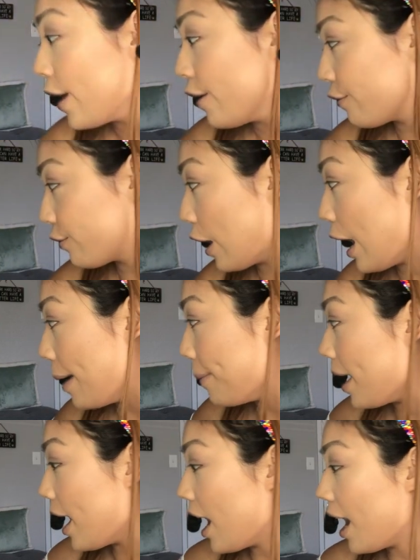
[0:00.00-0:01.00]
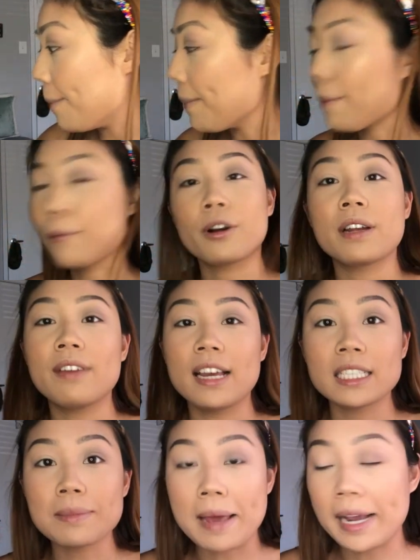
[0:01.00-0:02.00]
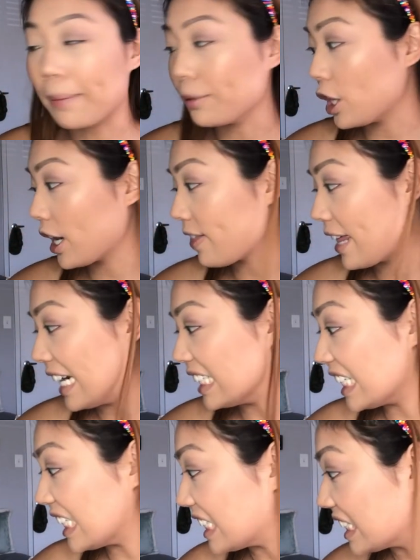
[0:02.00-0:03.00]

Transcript: from my previous makeup look that I did.